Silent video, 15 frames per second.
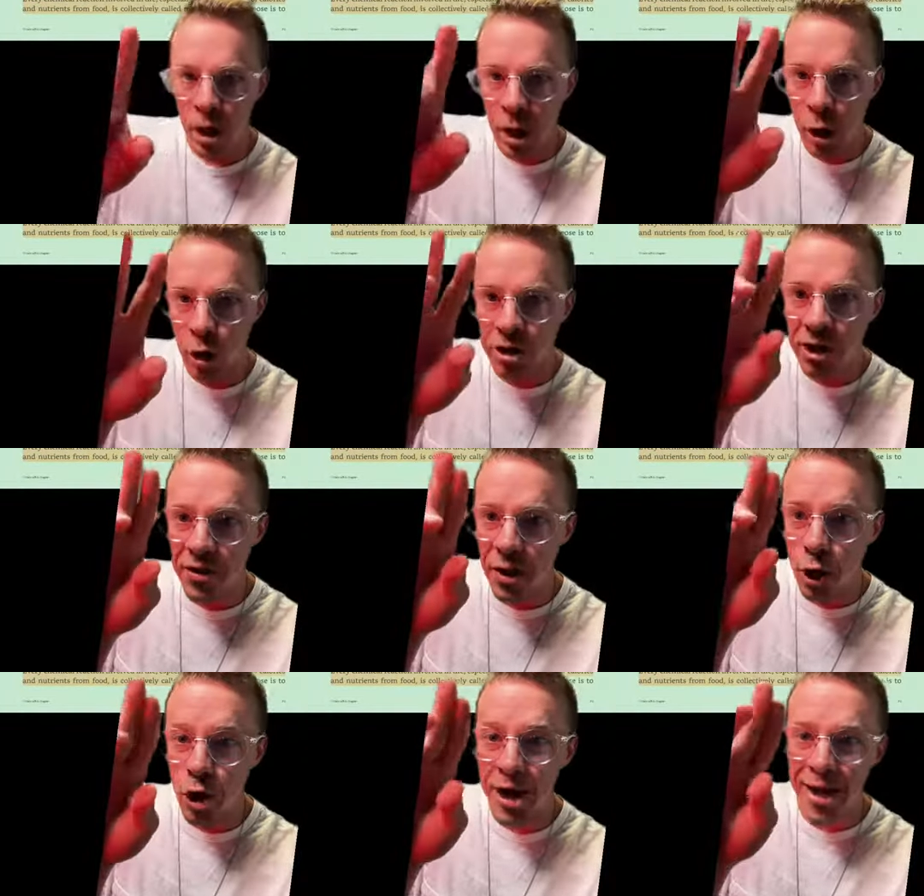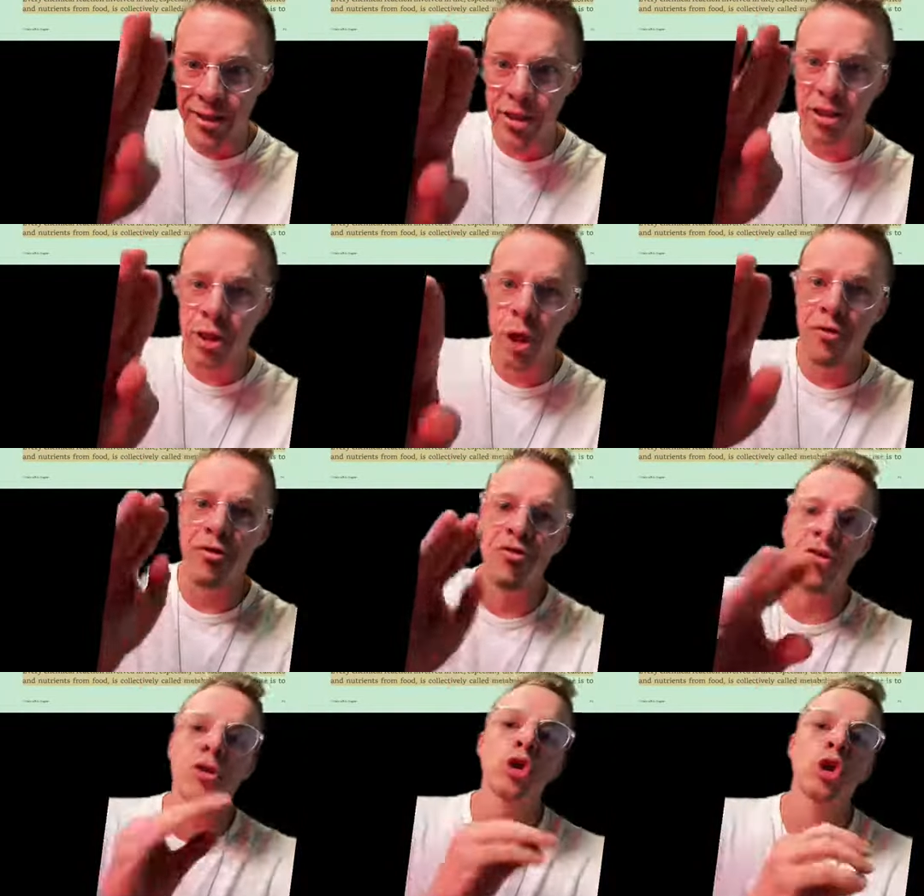You can see they are necessary for
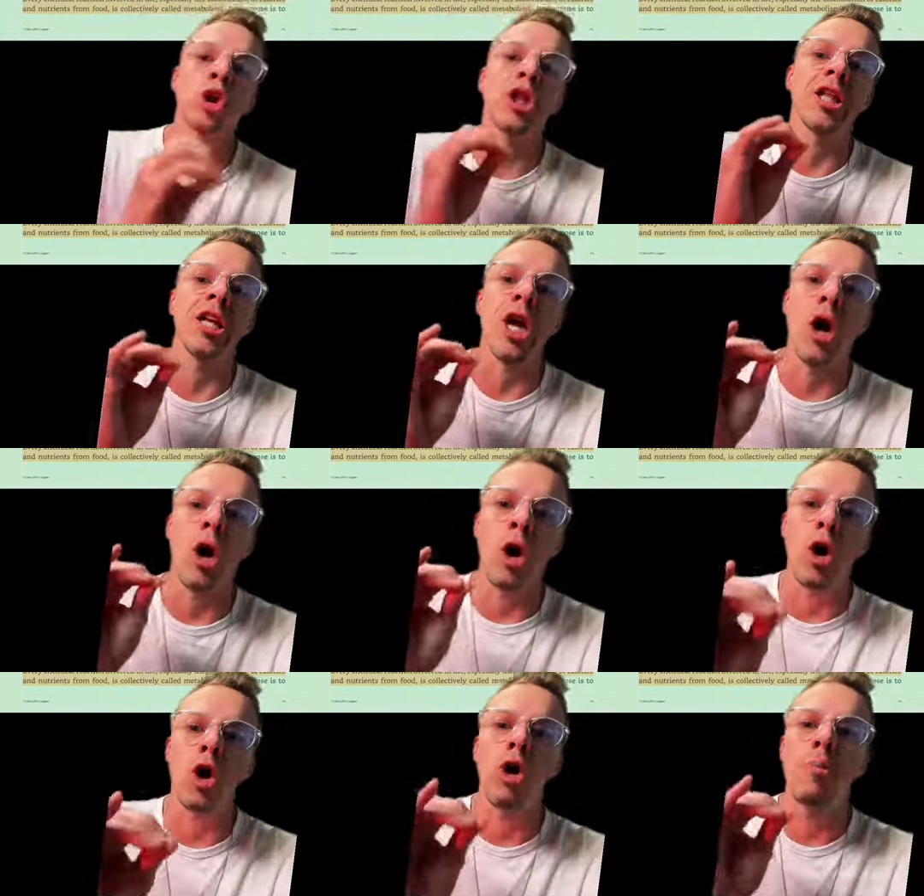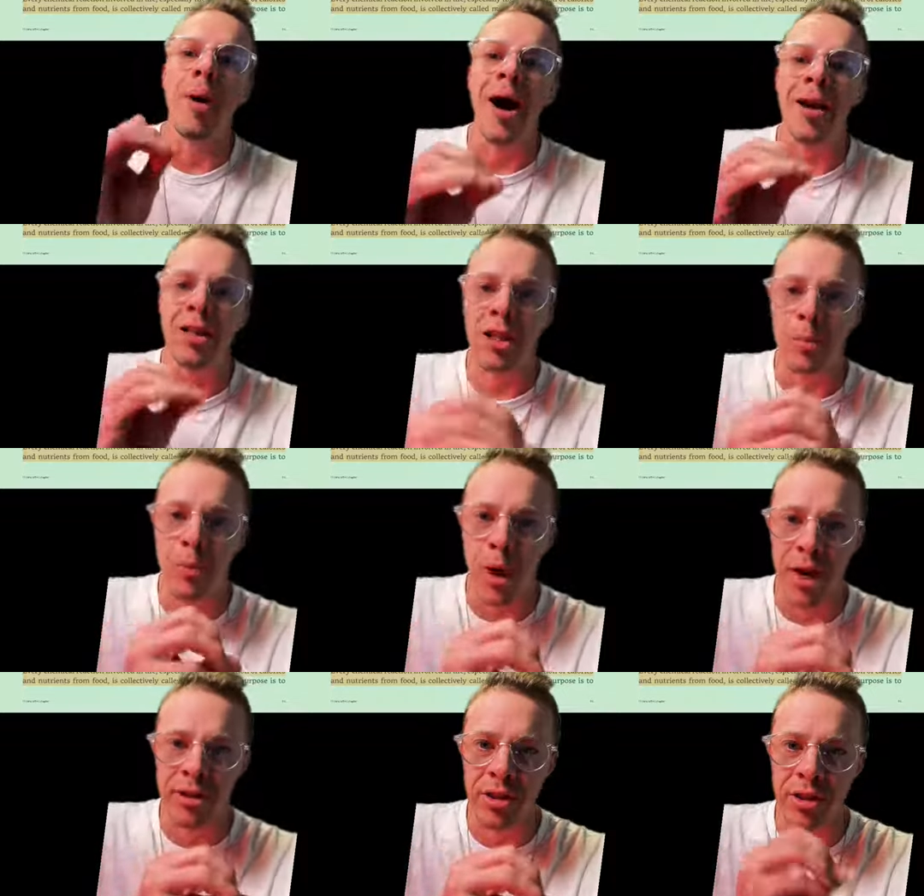virtually all bodily
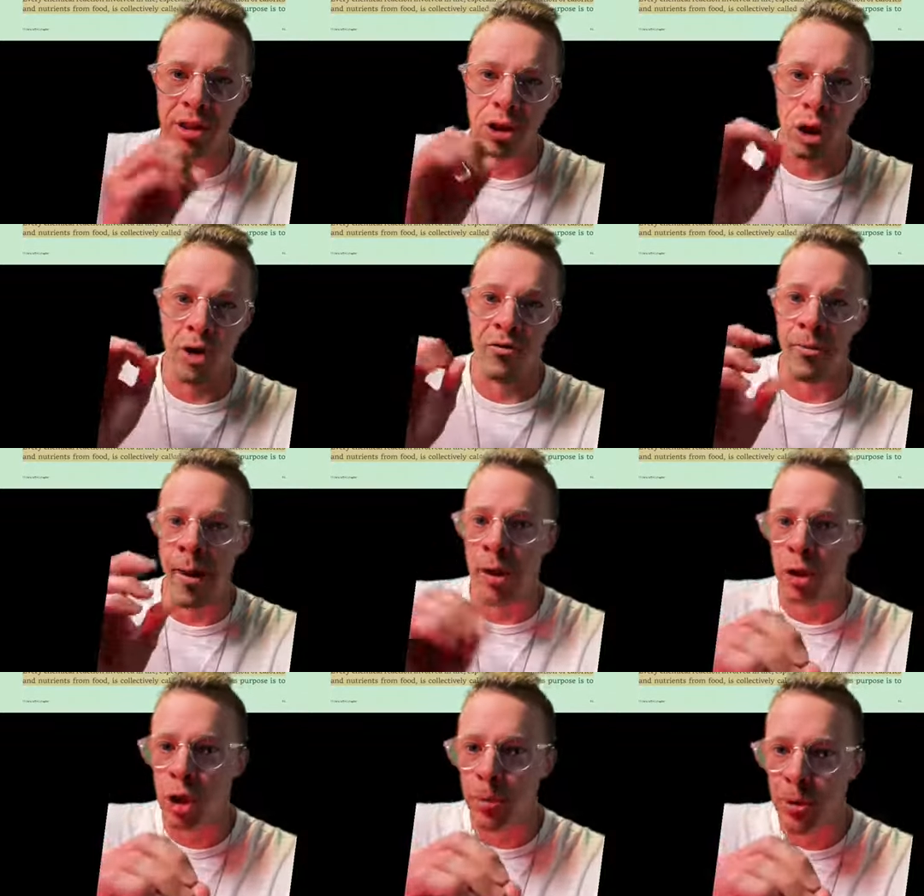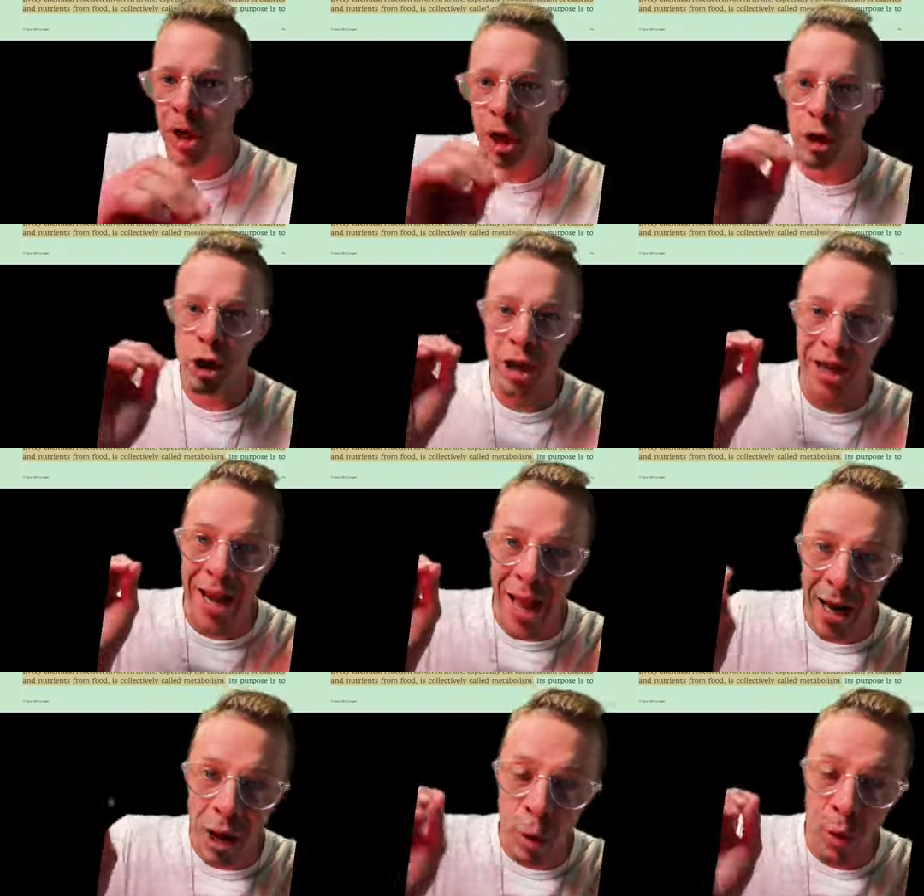processes, starting from energy production and
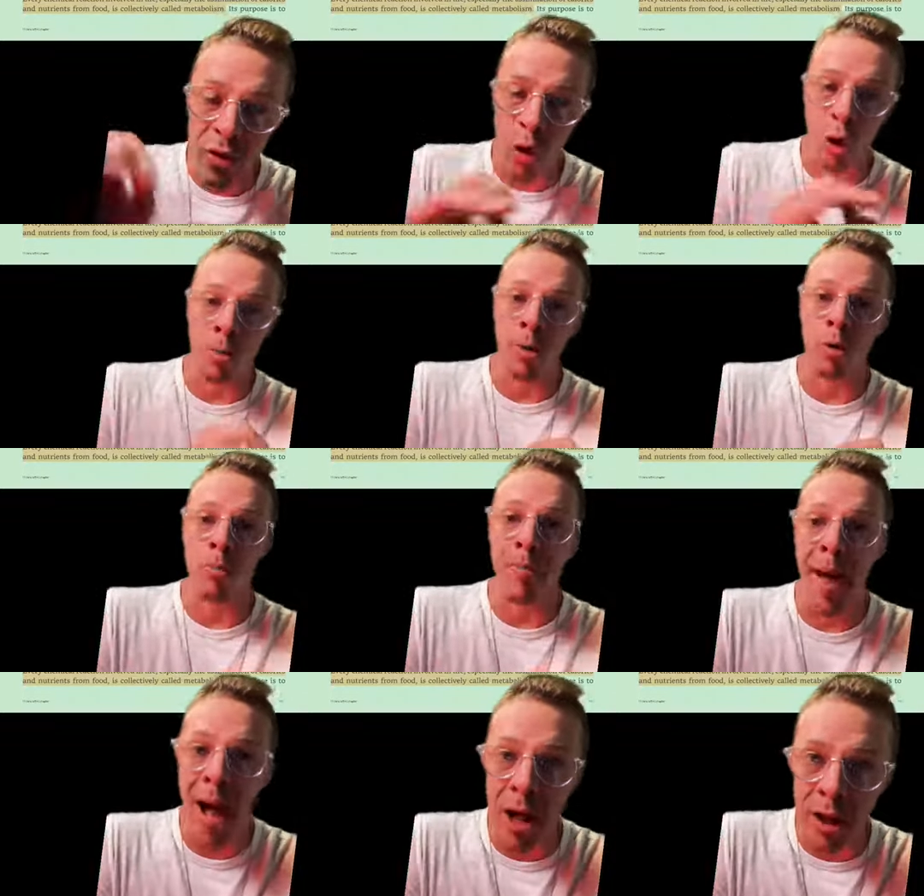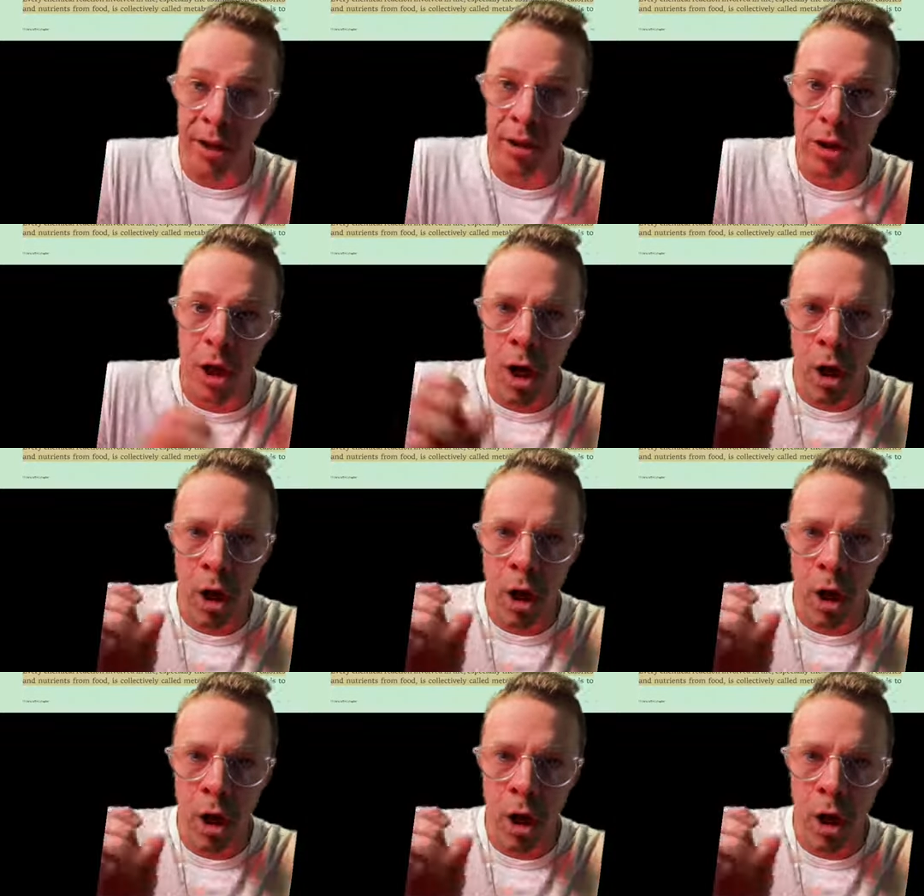ending with hormone balance.